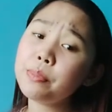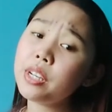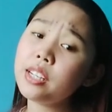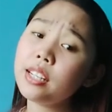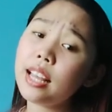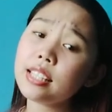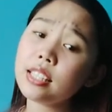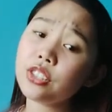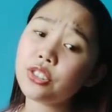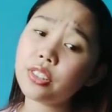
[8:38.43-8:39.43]
with a more
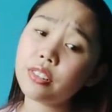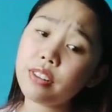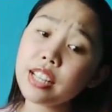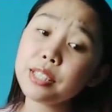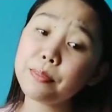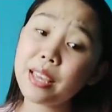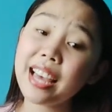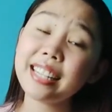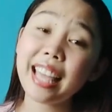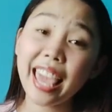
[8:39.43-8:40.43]

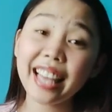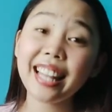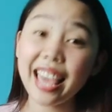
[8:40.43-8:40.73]
consistent pace,